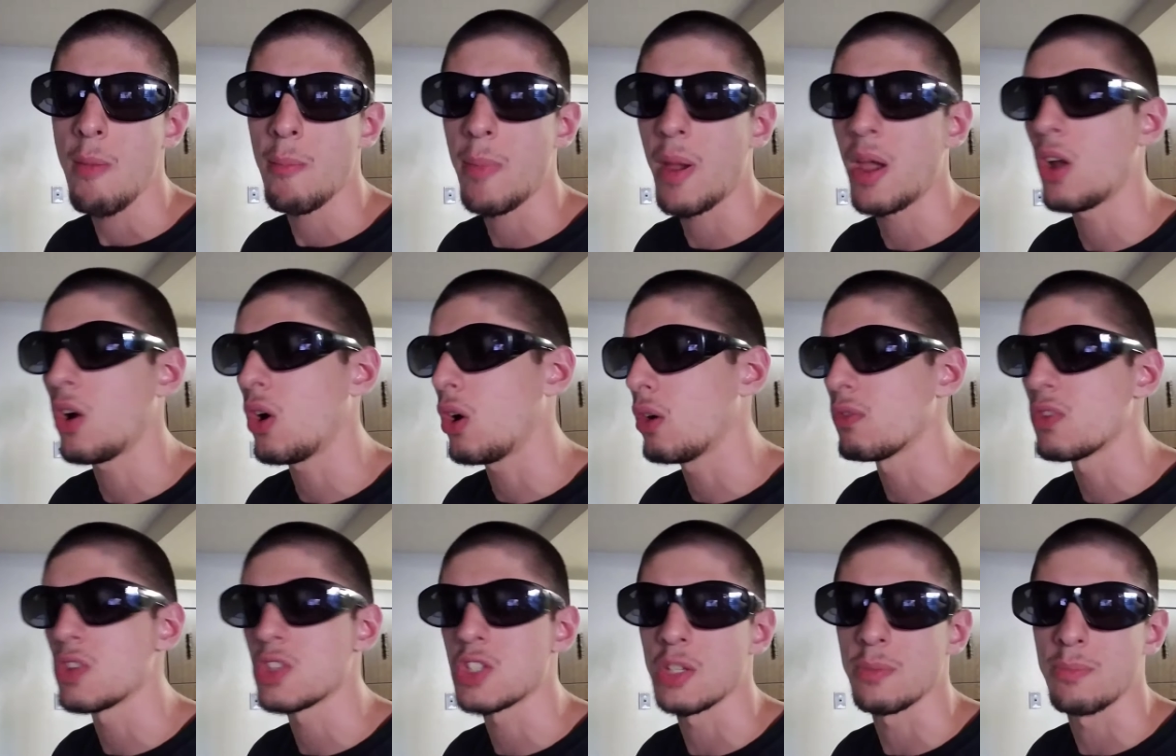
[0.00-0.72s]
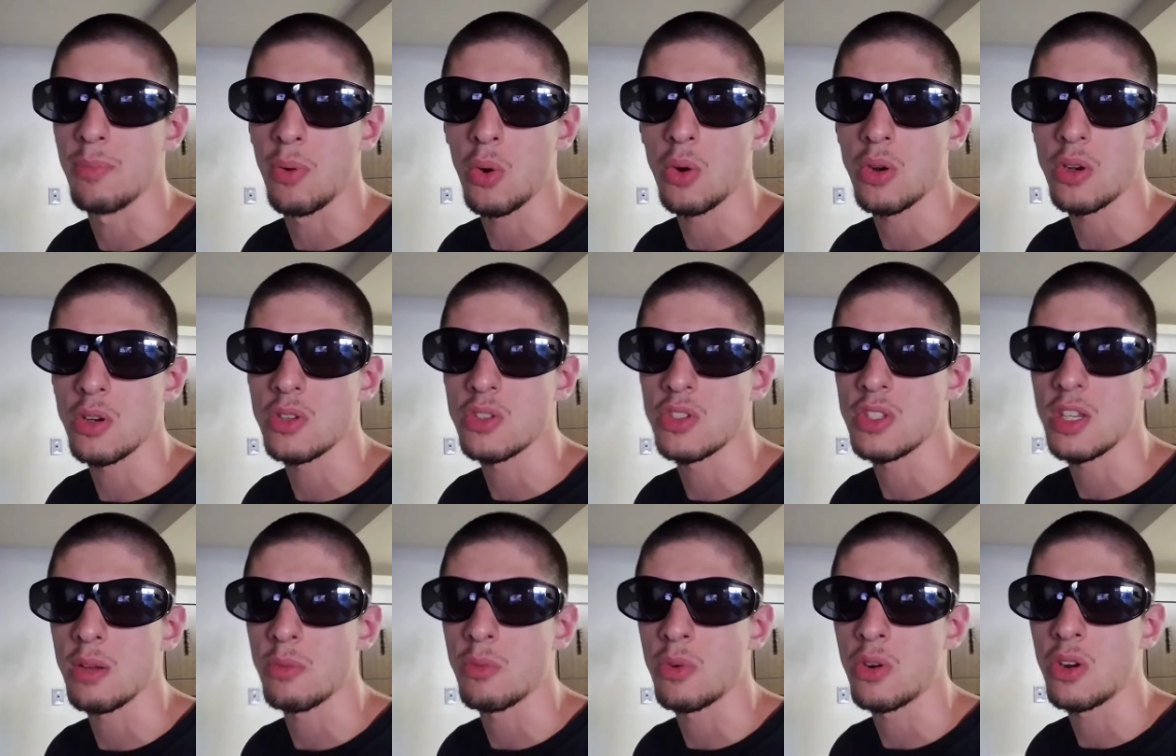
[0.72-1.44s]
by all of his
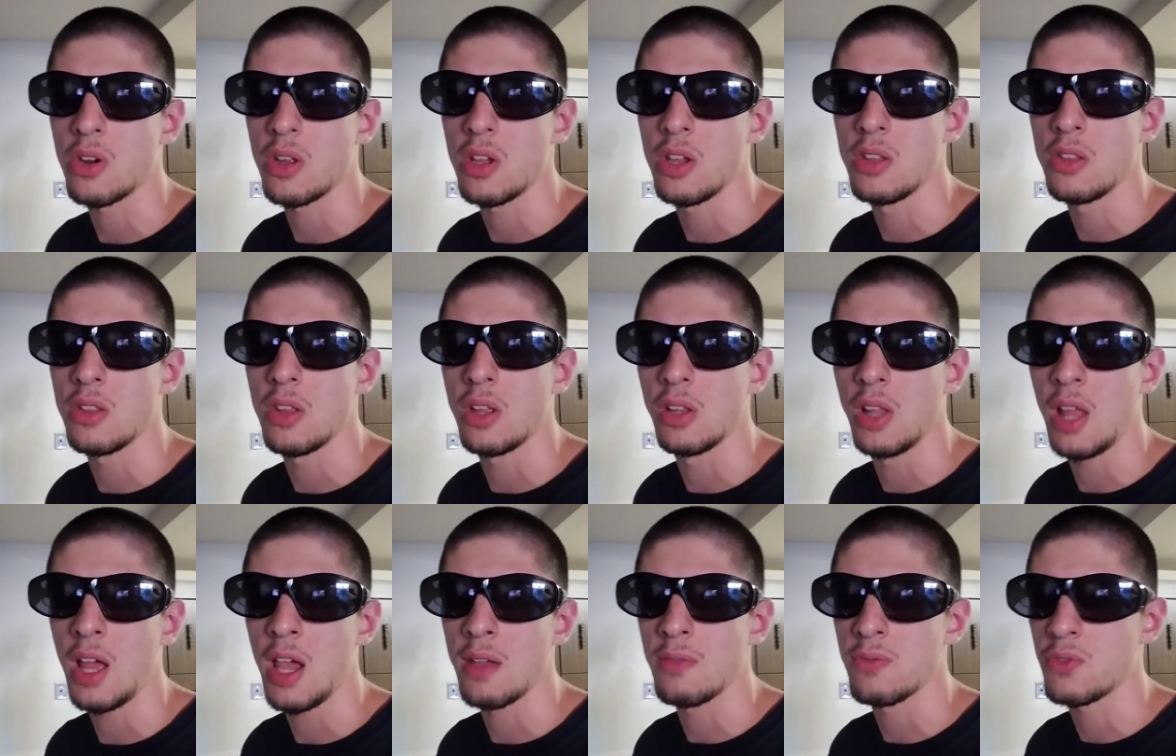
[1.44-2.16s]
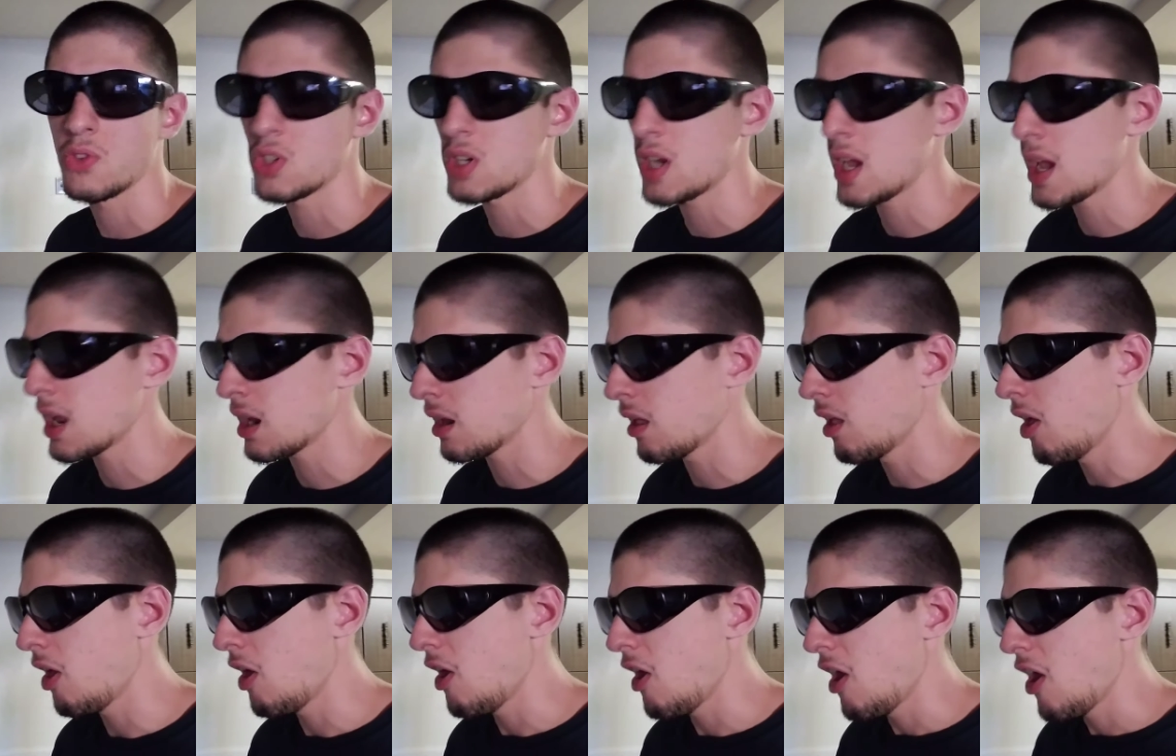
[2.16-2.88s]
supporters that were in the live
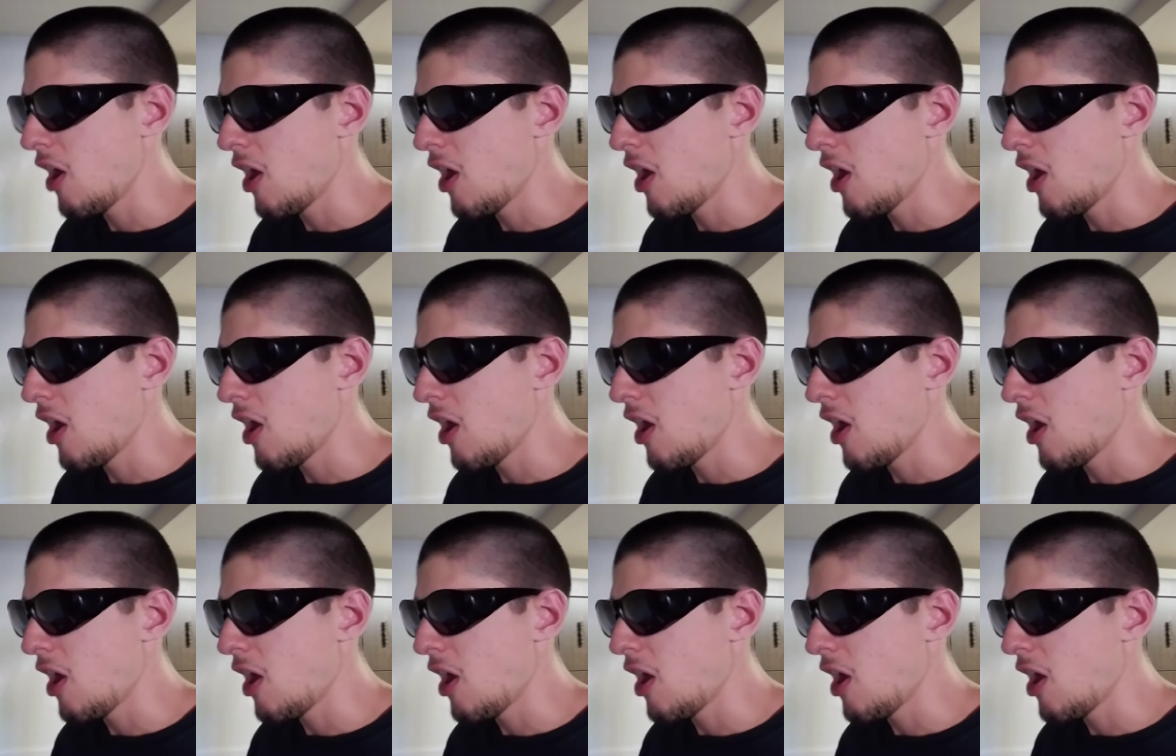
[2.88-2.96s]
chat.